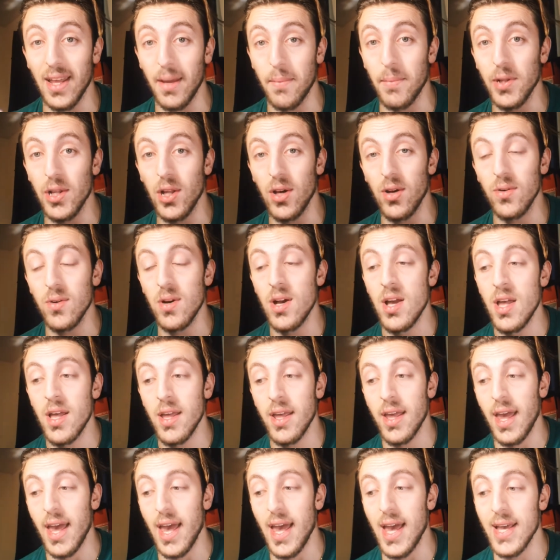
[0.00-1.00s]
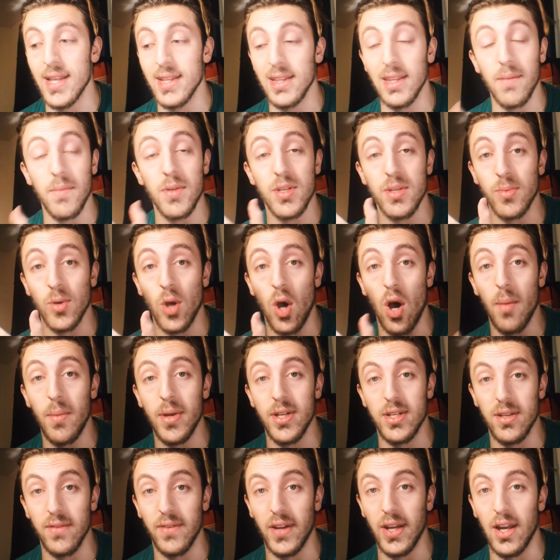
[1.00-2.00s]
below and leave me some
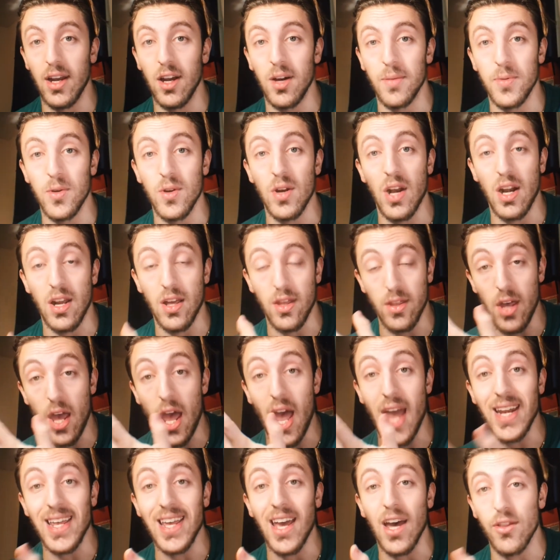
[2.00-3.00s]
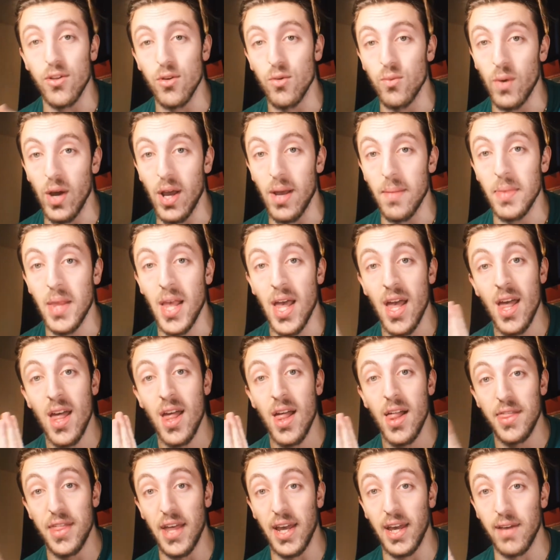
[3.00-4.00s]
comments if I can help you in any, any other way.
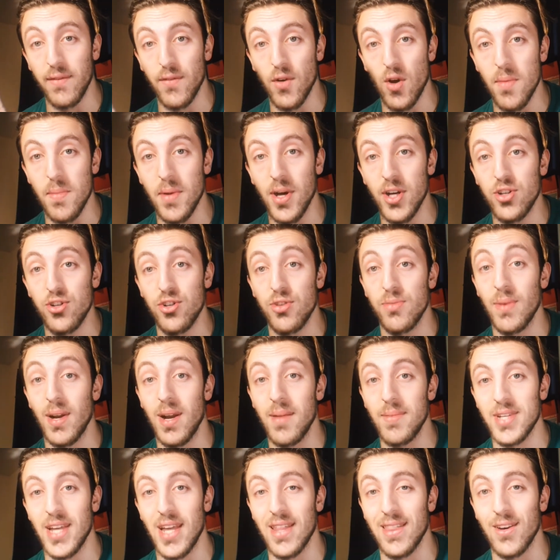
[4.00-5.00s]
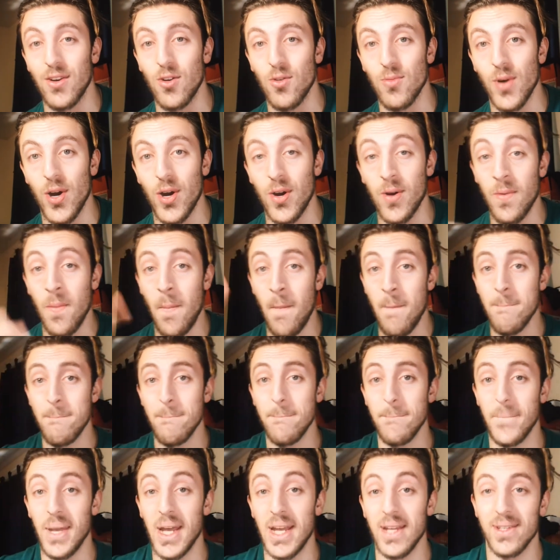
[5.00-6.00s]
Thank you very much. My name is Anthony Romano.
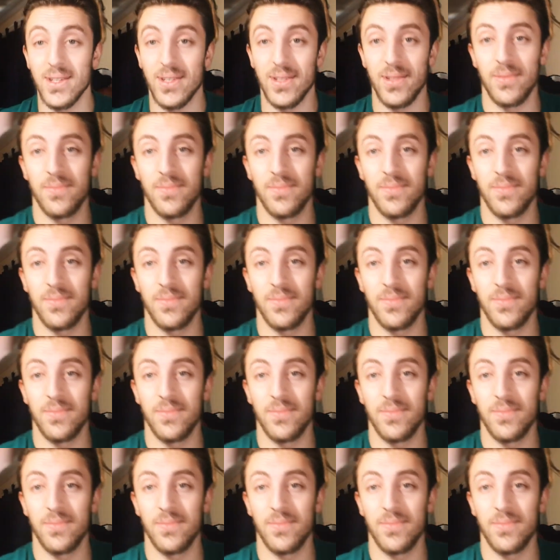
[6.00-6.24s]
Peace.